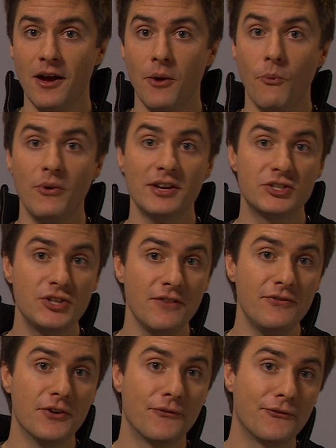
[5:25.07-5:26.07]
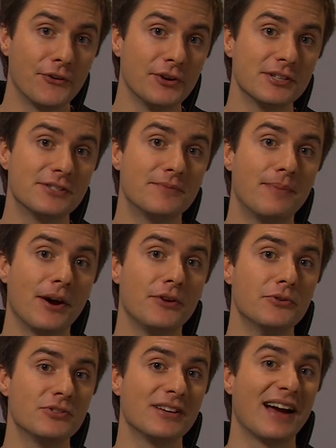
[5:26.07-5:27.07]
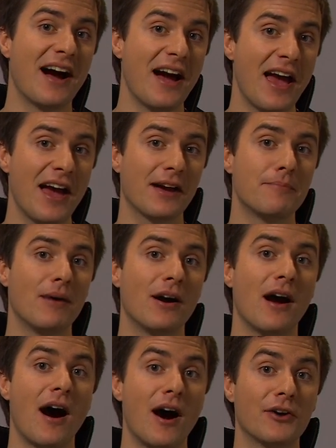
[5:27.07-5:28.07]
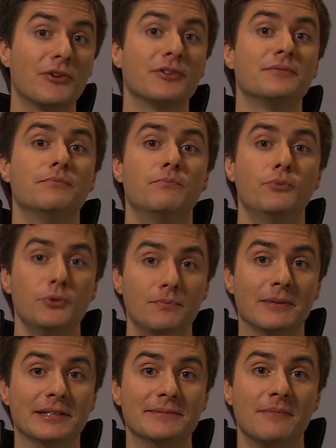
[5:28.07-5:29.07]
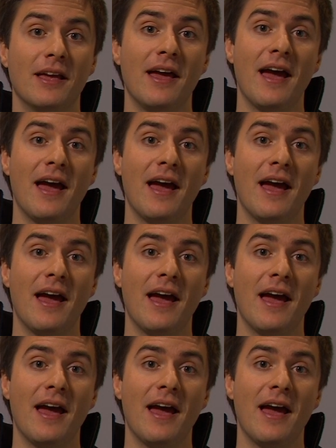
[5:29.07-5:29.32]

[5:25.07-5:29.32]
We achieved the first by using a hack by Aaron Boodman